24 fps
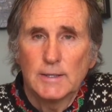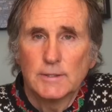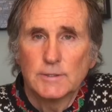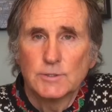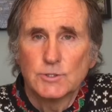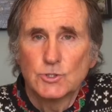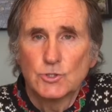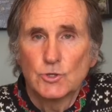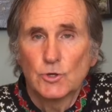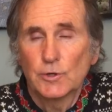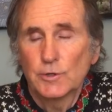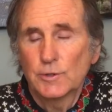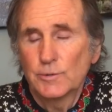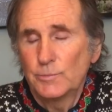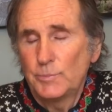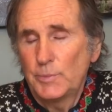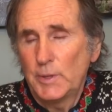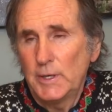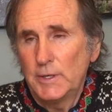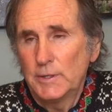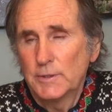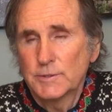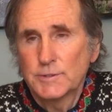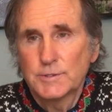is Jordan
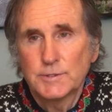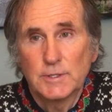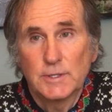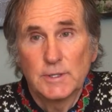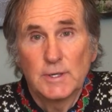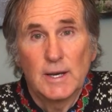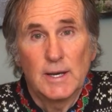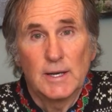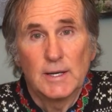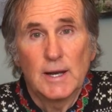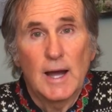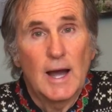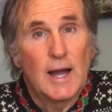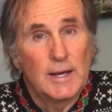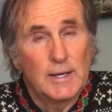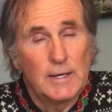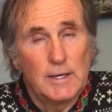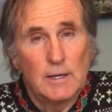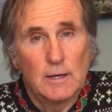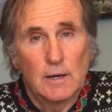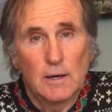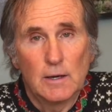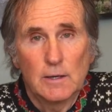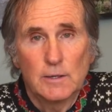Peterson and
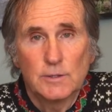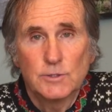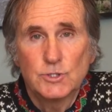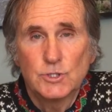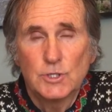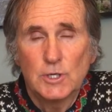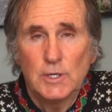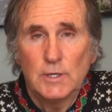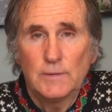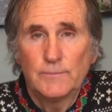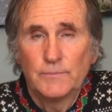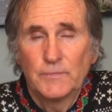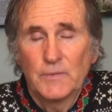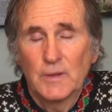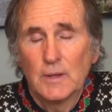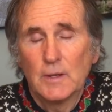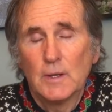ideology,